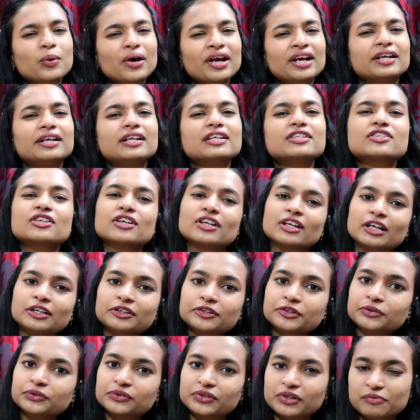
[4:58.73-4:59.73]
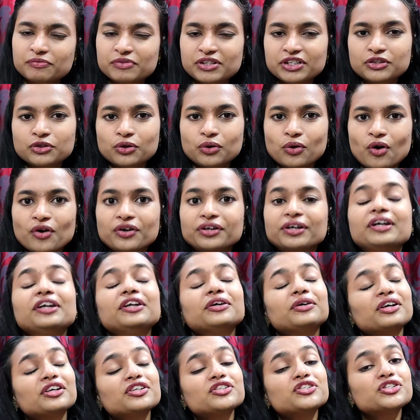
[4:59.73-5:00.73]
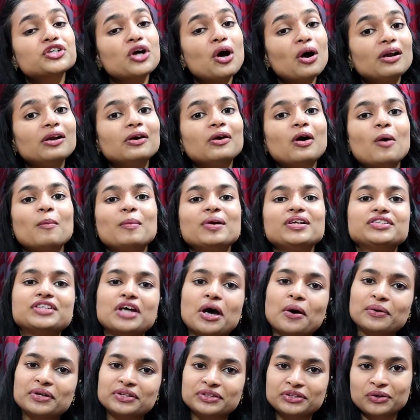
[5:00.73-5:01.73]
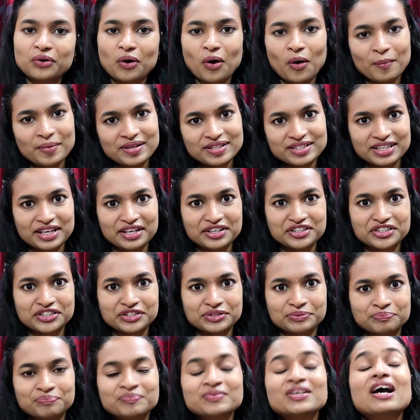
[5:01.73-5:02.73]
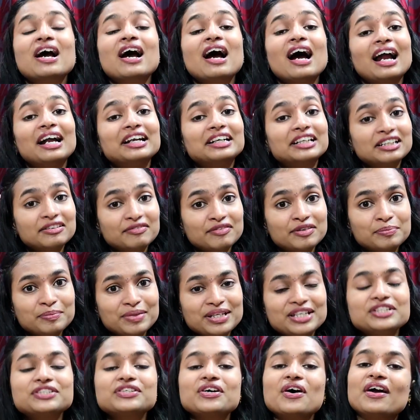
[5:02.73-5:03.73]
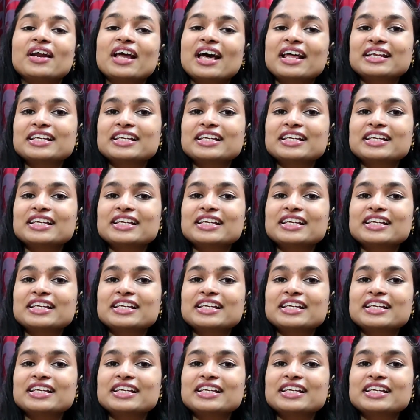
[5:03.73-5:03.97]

queries related to the video content, you can surely comment down in the comment section. Until we meet on